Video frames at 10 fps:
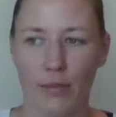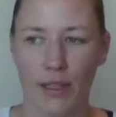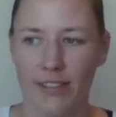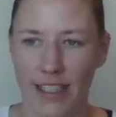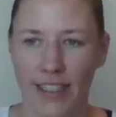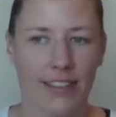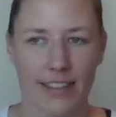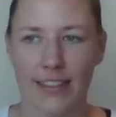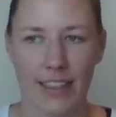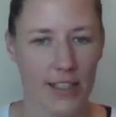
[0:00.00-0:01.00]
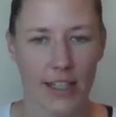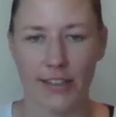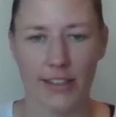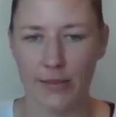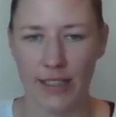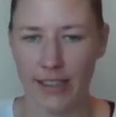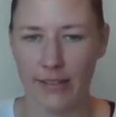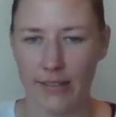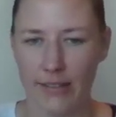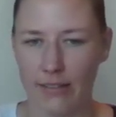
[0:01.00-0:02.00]
but that is entirely
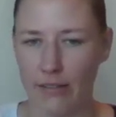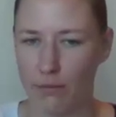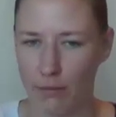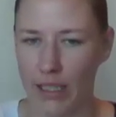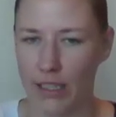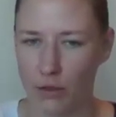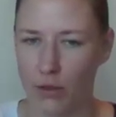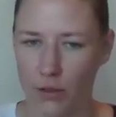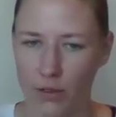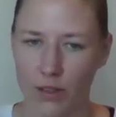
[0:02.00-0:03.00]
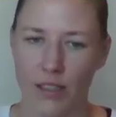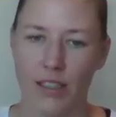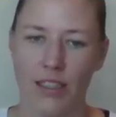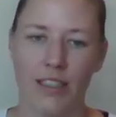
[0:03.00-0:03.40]
within my control.